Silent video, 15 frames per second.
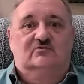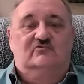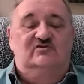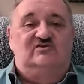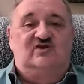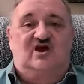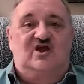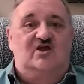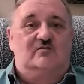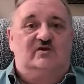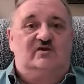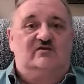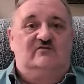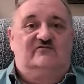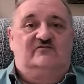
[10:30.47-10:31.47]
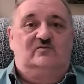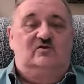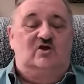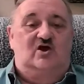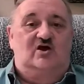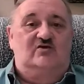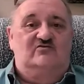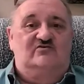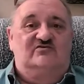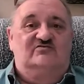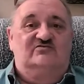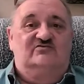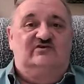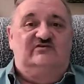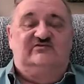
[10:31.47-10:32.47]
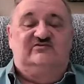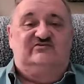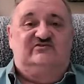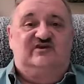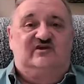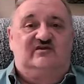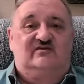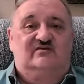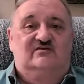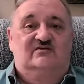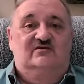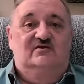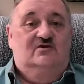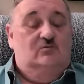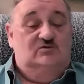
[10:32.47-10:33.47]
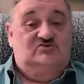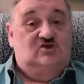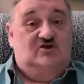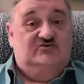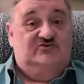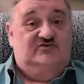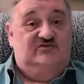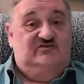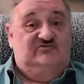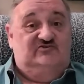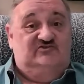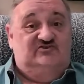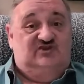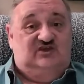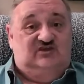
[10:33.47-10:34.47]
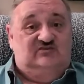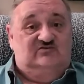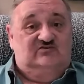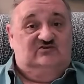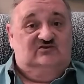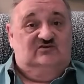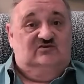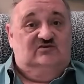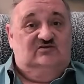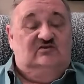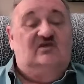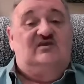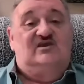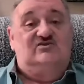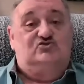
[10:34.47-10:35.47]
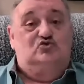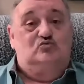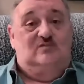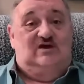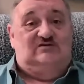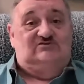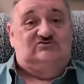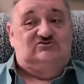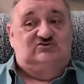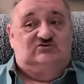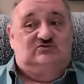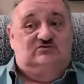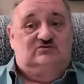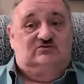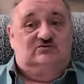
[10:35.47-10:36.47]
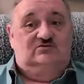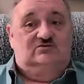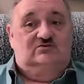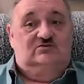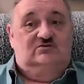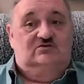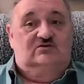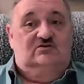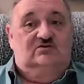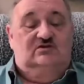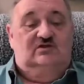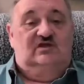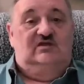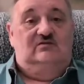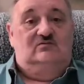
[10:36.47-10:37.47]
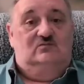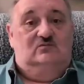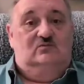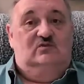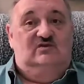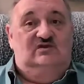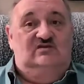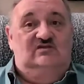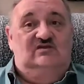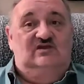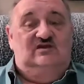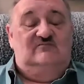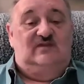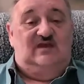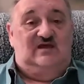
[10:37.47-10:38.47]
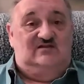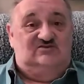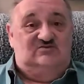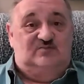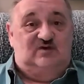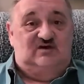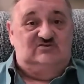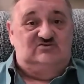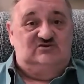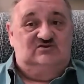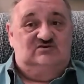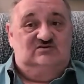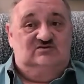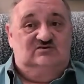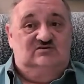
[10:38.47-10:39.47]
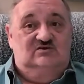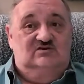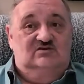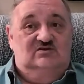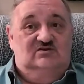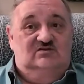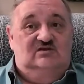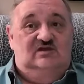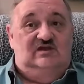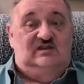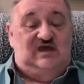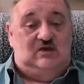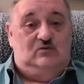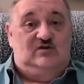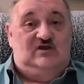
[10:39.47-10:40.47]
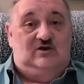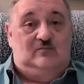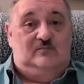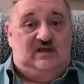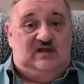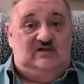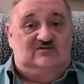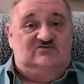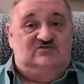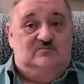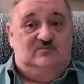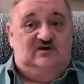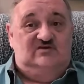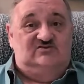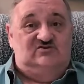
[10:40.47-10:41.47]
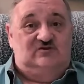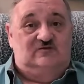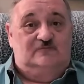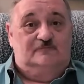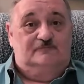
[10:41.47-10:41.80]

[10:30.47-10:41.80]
retirement from Congress and the Senate, which also needs to change. They get too much. And we need to get a balanced budget, and that would help balance the budget.